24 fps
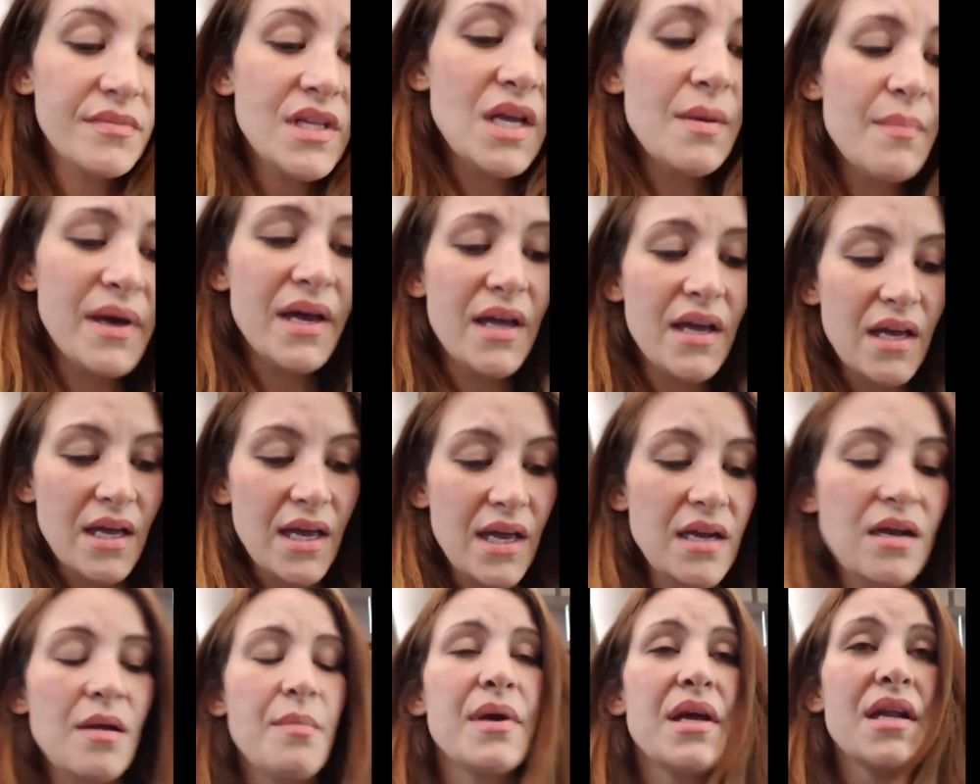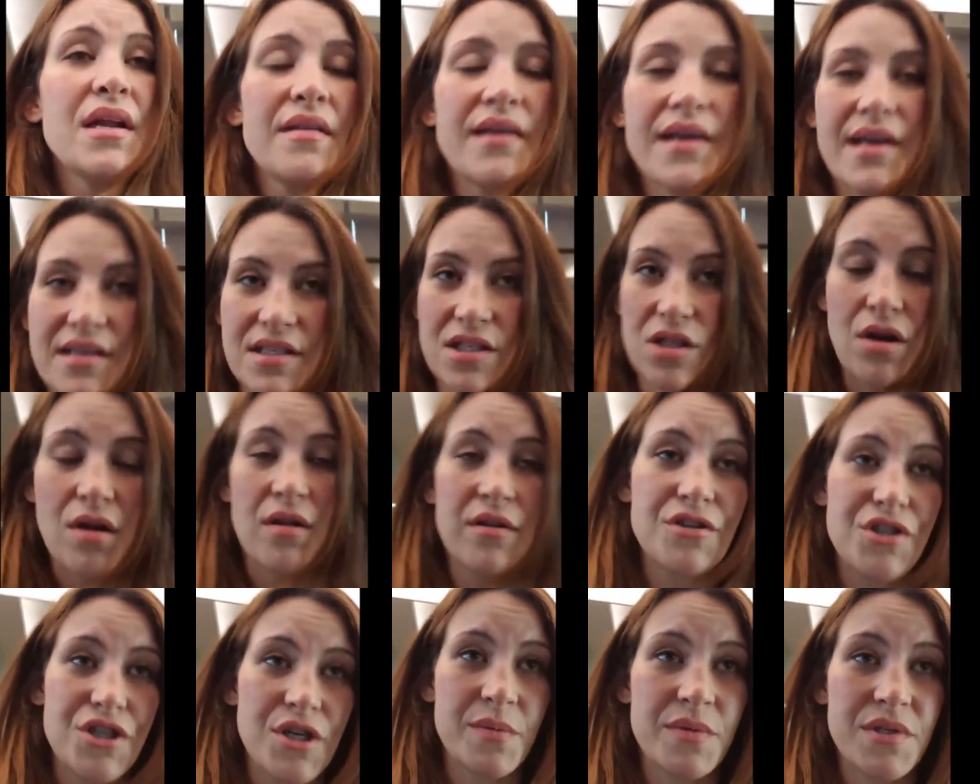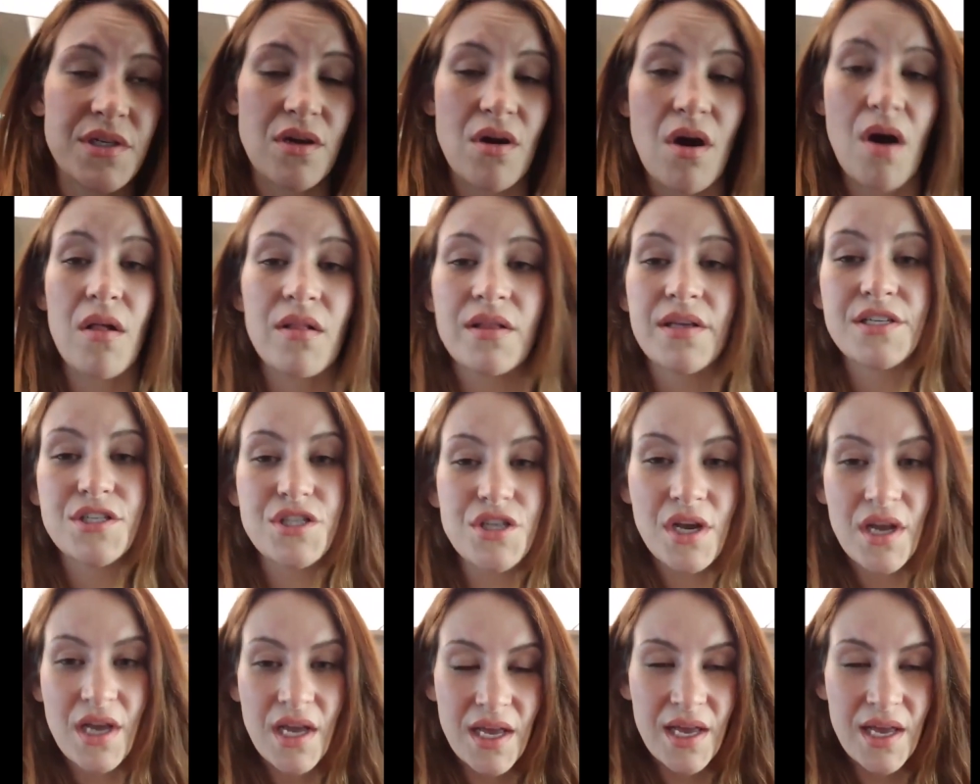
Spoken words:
But ended up getting like a scholarship to college.